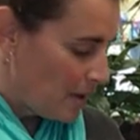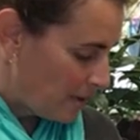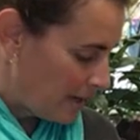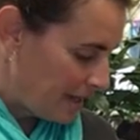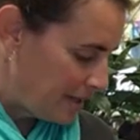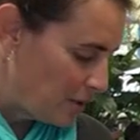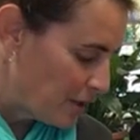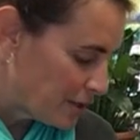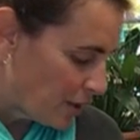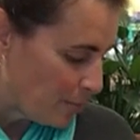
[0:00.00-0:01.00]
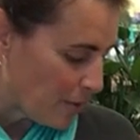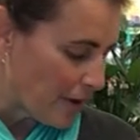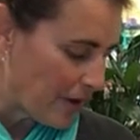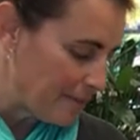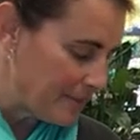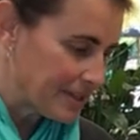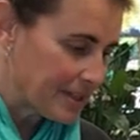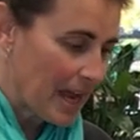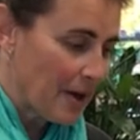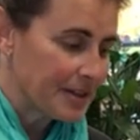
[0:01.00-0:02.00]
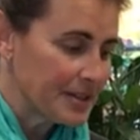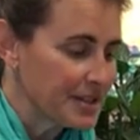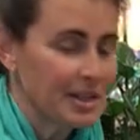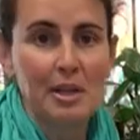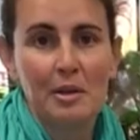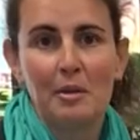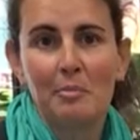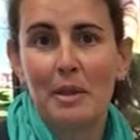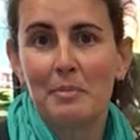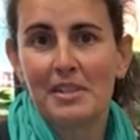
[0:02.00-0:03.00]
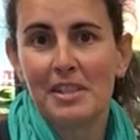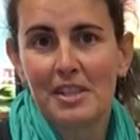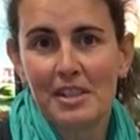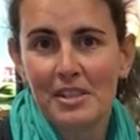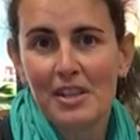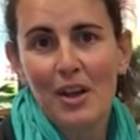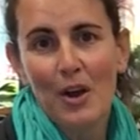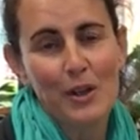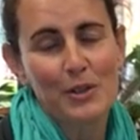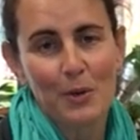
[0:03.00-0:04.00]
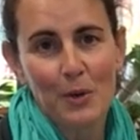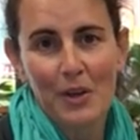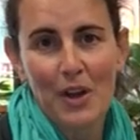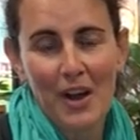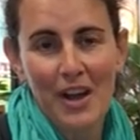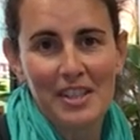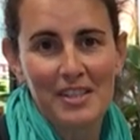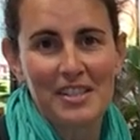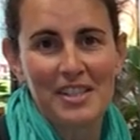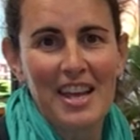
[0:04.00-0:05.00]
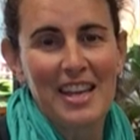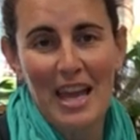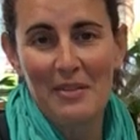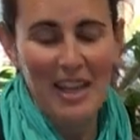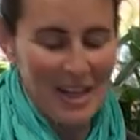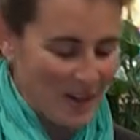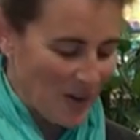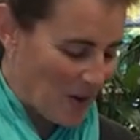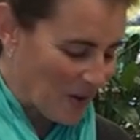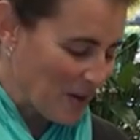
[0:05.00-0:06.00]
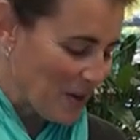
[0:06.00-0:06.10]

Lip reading: In the You Can Do It program there's characters, peak persistence, Oscar organised, Gabby Get Along,